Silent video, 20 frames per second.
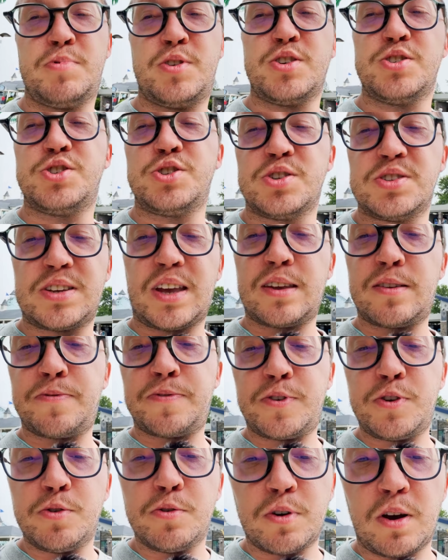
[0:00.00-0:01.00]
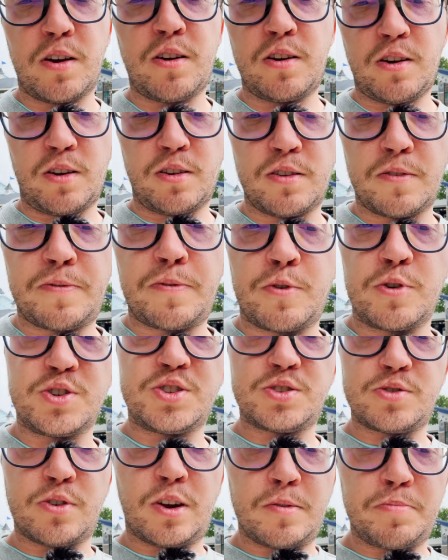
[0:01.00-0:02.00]
because just that view on the
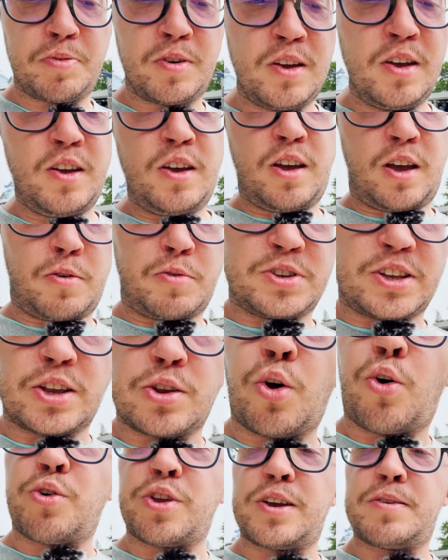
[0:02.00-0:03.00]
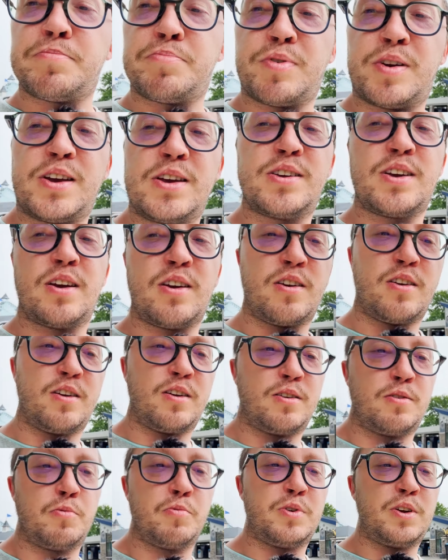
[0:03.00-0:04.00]
first drop with that holding brake,
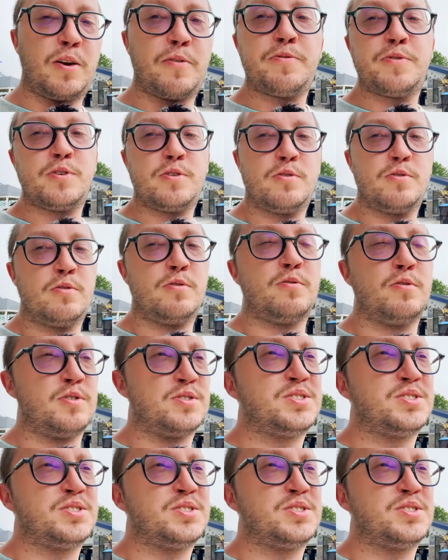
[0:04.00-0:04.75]
if you